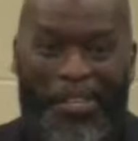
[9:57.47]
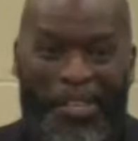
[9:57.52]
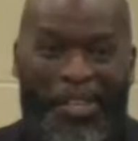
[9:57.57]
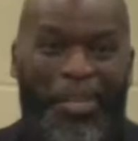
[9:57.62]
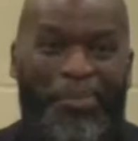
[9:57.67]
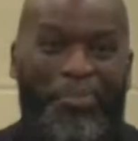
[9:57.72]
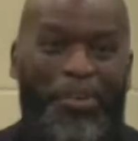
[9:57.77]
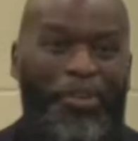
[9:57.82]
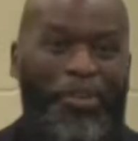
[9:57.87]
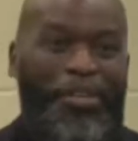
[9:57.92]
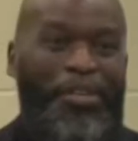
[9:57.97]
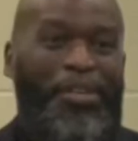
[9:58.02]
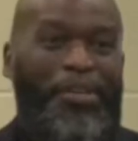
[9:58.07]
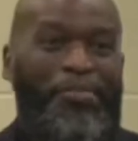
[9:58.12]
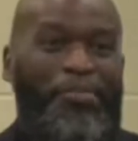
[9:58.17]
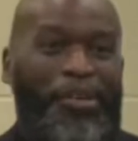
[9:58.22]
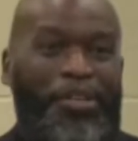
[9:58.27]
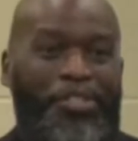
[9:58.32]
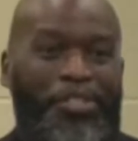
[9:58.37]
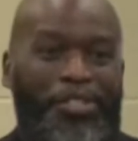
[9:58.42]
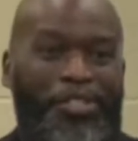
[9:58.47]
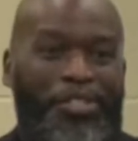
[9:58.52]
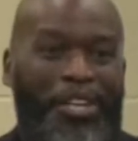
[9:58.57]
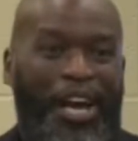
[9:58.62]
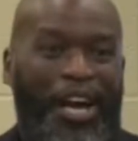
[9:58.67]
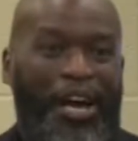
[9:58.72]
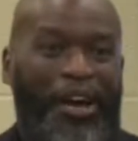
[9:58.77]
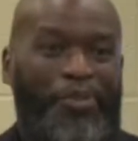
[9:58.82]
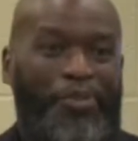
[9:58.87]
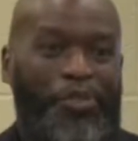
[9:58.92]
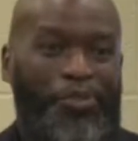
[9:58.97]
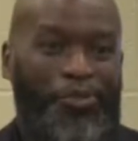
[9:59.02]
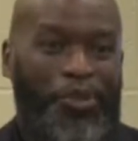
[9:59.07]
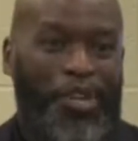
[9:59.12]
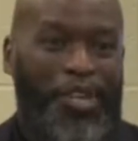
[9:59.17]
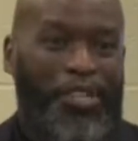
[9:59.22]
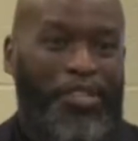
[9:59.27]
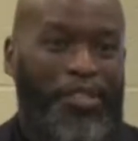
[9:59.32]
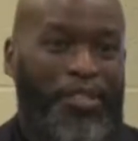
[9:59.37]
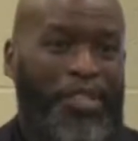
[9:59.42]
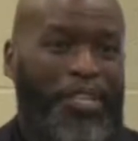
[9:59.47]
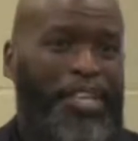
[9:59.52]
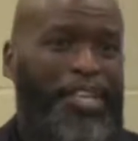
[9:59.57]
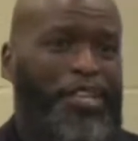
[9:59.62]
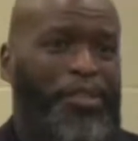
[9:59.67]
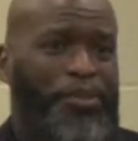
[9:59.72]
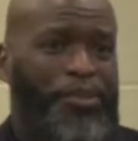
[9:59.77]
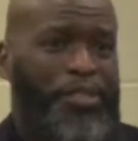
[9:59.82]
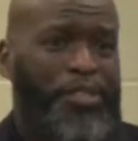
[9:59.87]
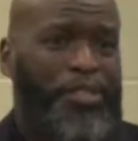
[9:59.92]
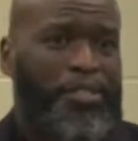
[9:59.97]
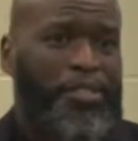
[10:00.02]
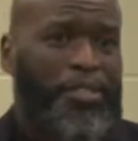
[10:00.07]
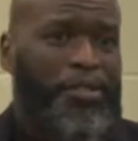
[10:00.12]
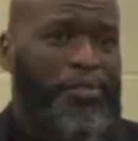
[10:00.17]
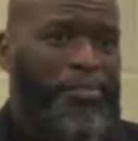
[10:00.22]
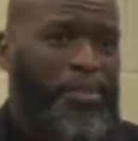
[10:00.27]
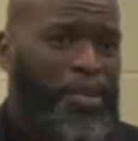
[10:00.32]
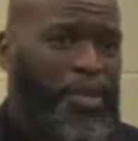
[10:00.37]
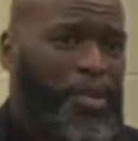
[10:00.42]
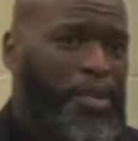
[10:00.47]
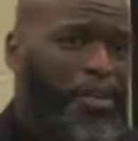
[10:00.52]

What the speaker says: the community in which I was raised and the ecosystem